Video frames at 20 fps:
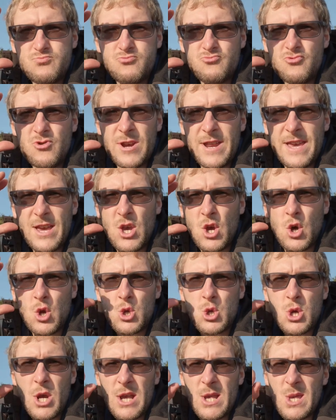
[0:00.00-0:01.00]
really
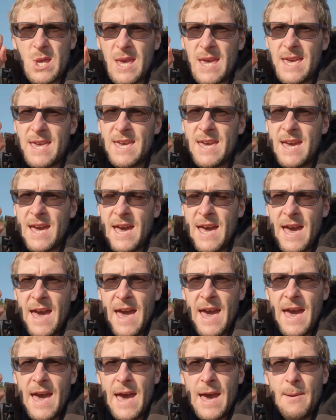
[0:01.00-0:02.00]
contrasty
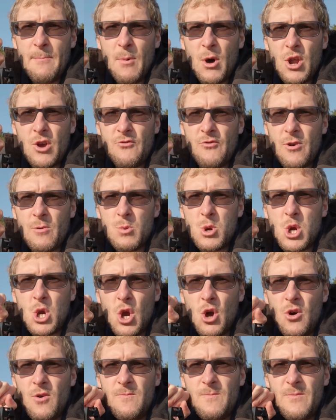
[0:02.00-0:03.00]
monochrome
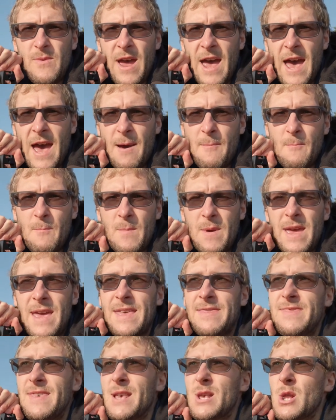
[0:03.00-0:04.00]
shot
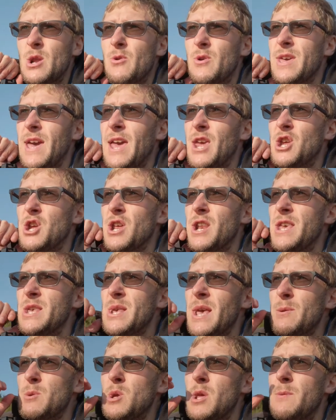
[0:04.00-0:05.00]
in this location.
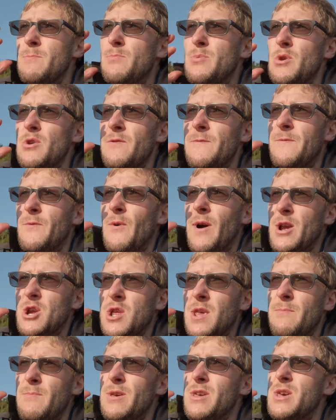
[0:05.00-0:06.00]
It's actually beautiful,
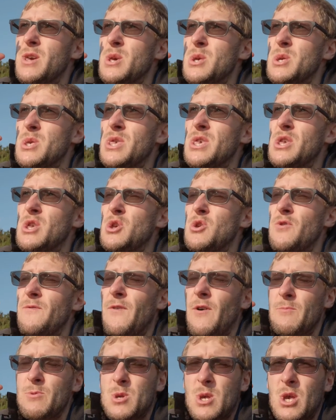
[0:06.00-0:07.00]
actually, because
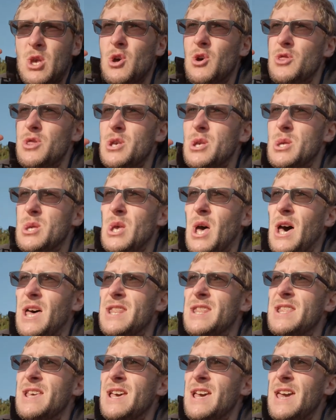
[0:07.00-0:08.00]
you've obviously got the
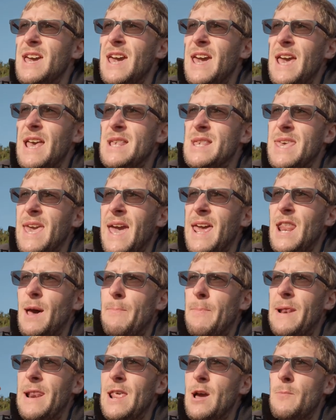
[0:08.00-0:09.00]
sun. It's getting
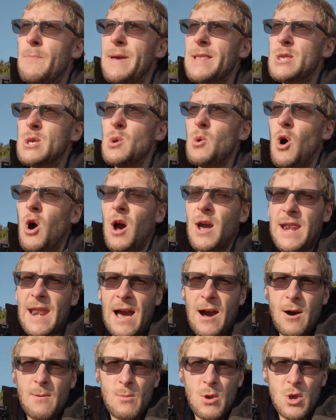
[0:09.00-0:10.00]
up a little bit too high
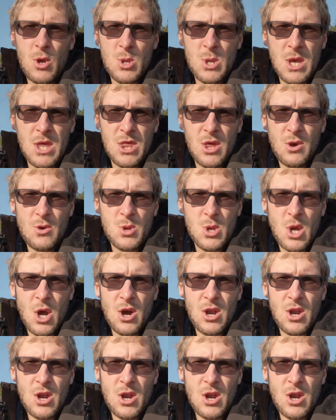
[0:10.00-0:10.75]
now. I'm losing those